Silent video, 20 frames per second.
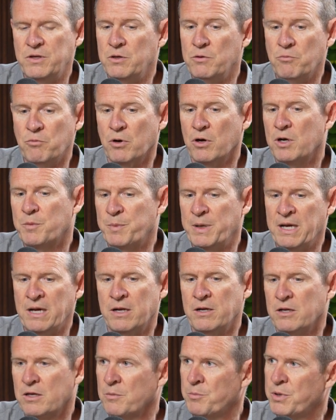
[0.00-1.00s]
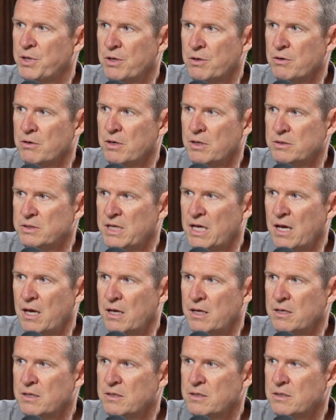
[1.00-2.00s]
you work behind a computer all
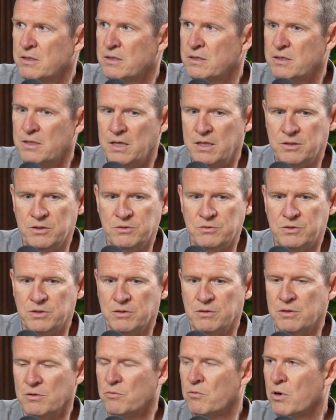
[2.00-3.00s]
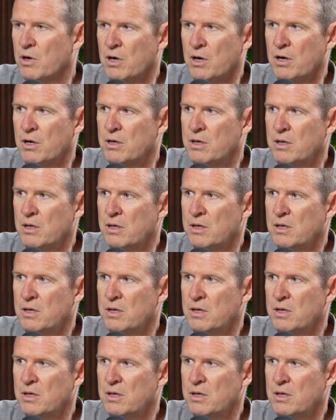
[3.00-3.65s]
day and you do the work